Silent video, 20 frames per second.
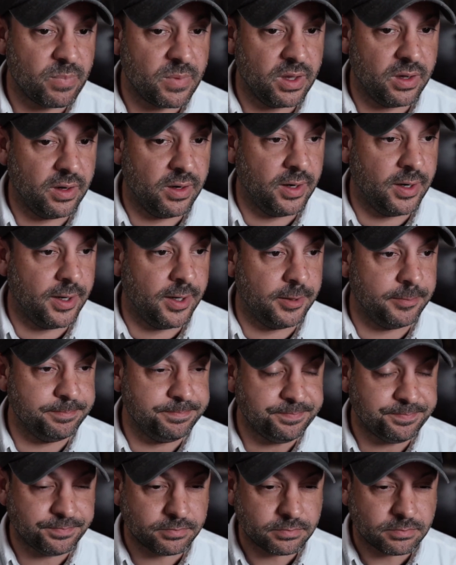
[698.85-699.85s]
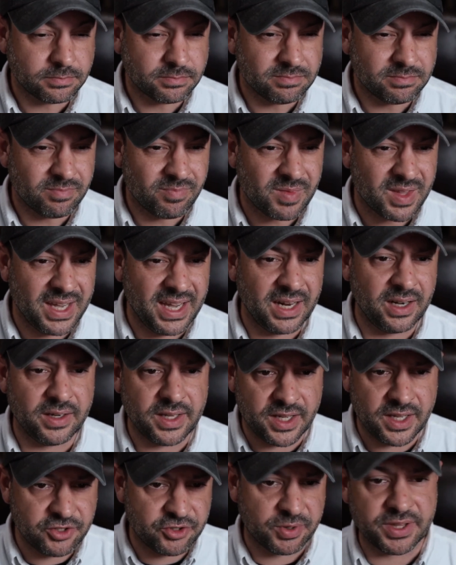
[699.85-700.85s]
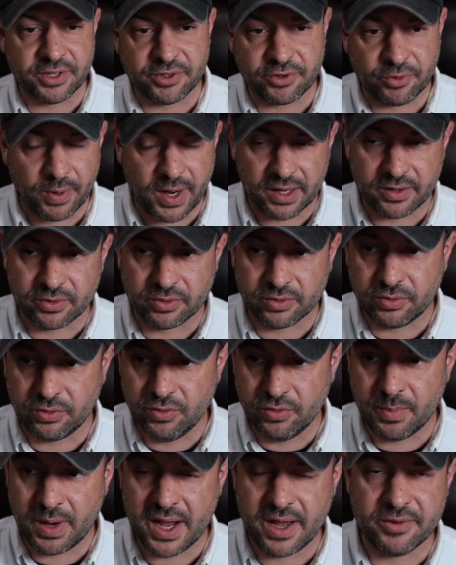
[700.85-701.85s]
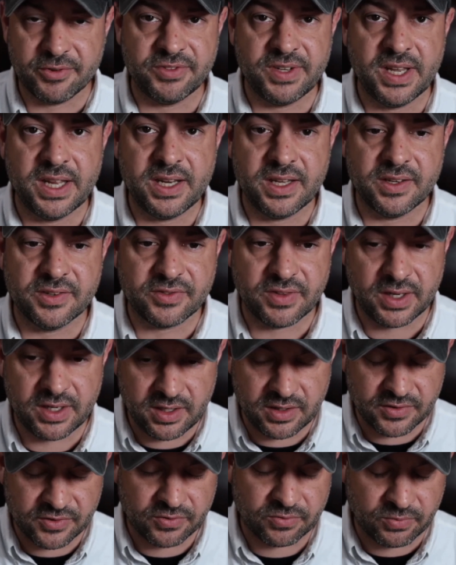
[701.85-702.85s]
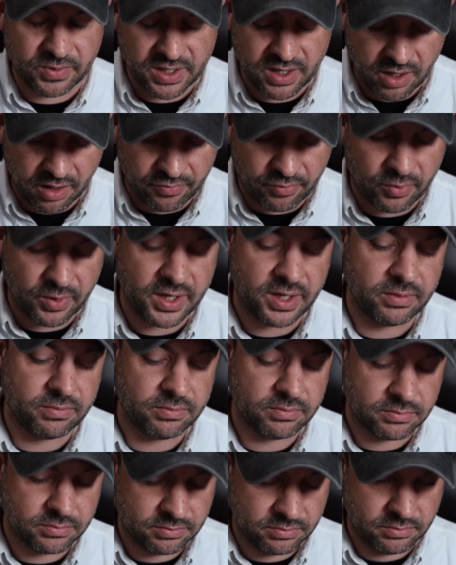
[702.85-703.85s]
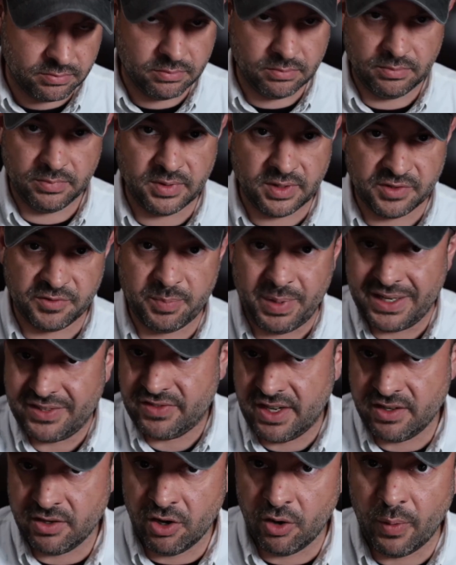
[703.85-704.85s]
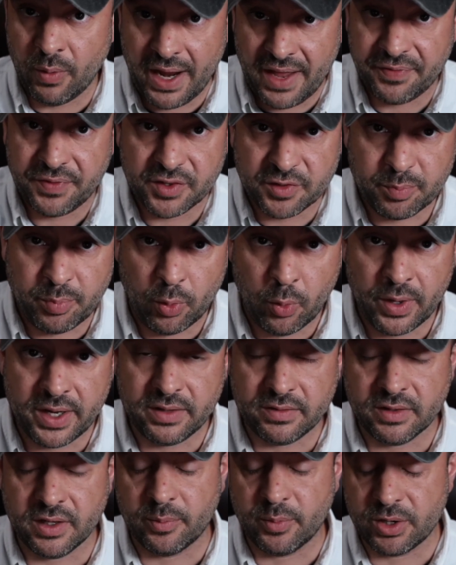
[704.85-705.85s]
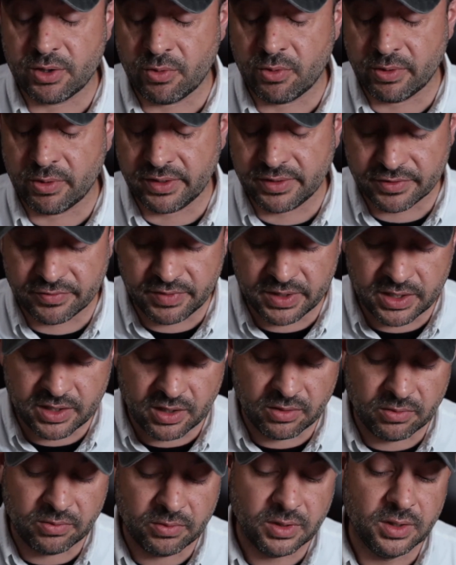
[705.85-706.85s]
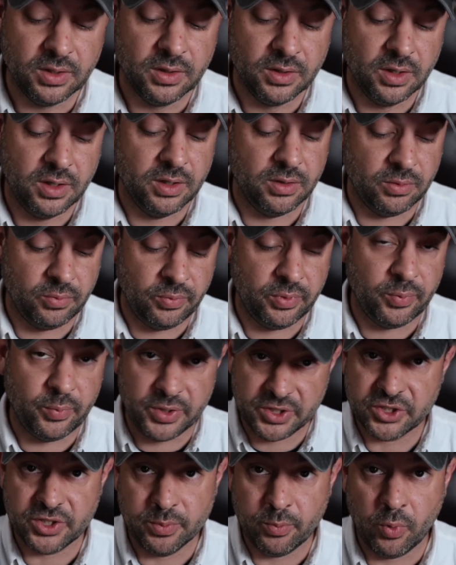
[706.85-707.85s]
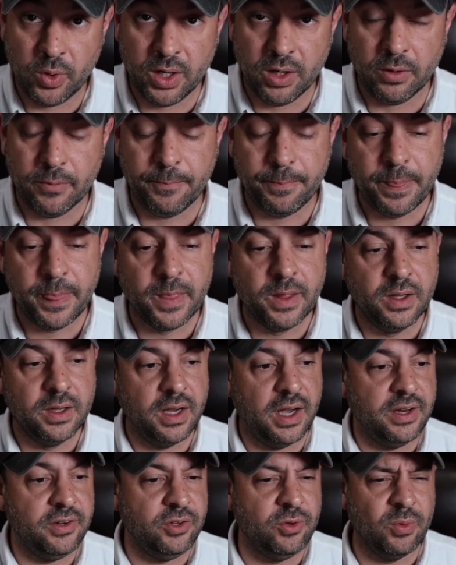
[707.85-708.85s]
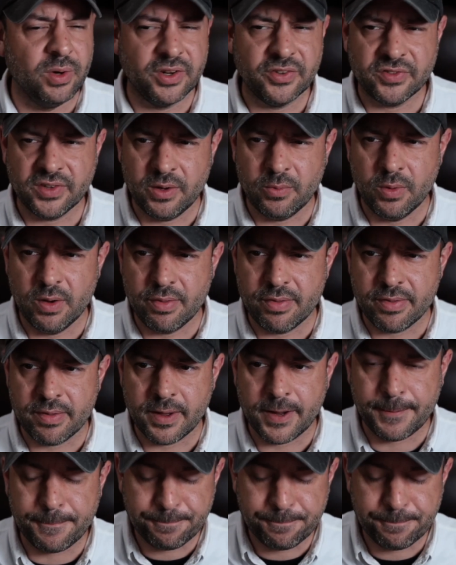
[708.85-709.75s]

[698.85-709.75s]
And injuring the director, who my understanding is that he is recovering as best I know at this point that I'm recording this video. We wish him well. I do want to say one thing.